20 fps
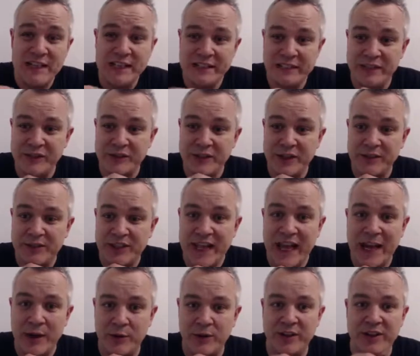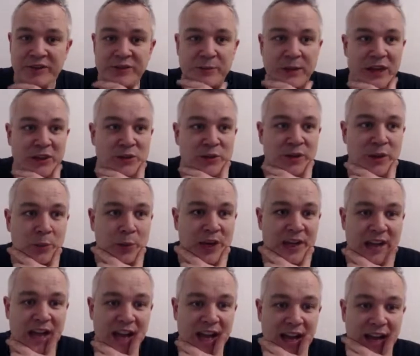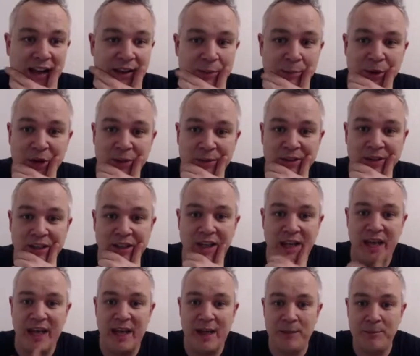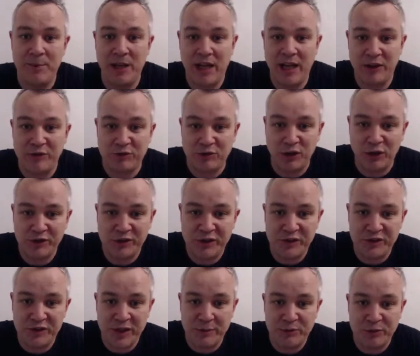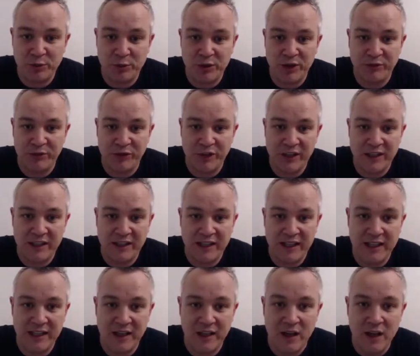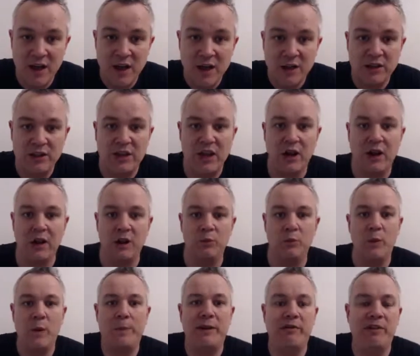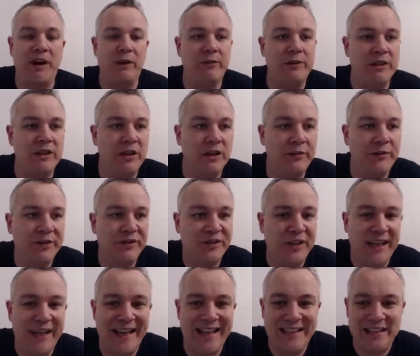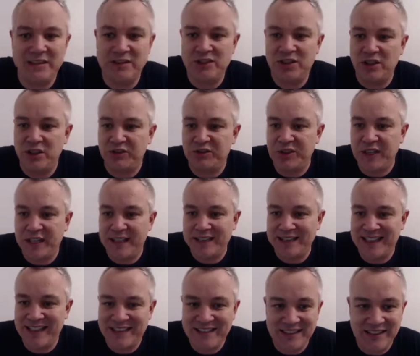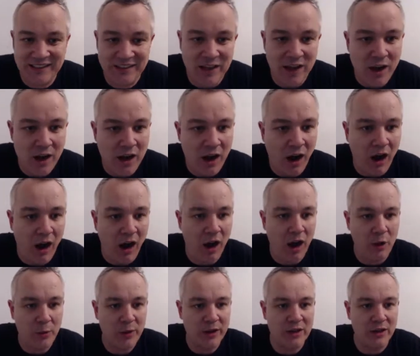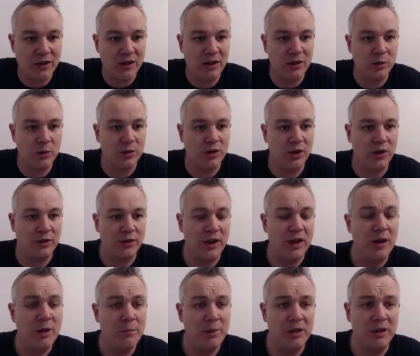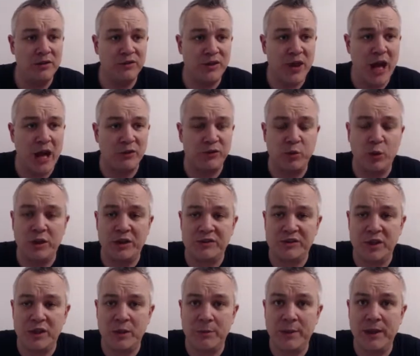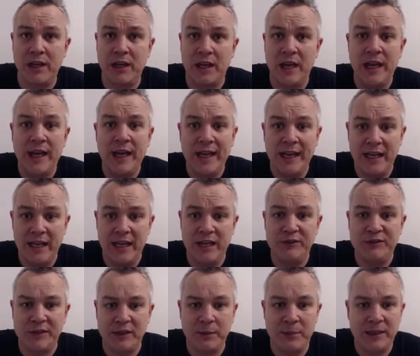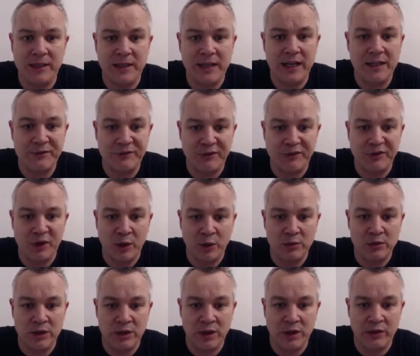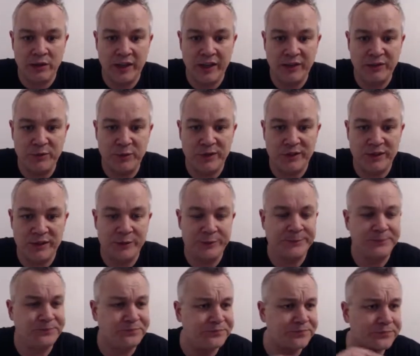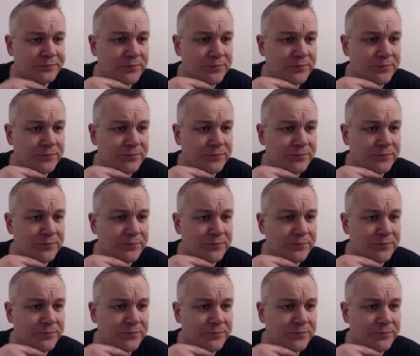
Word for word: really deserve to get out of this match with a win at the moment. Um, as Rossi steps up with the free kick here, can't whip it round enough. It's into the side netting. Are we going to hold on? Because that's what it's going to be. It is going to be a case for us holding on. If we do,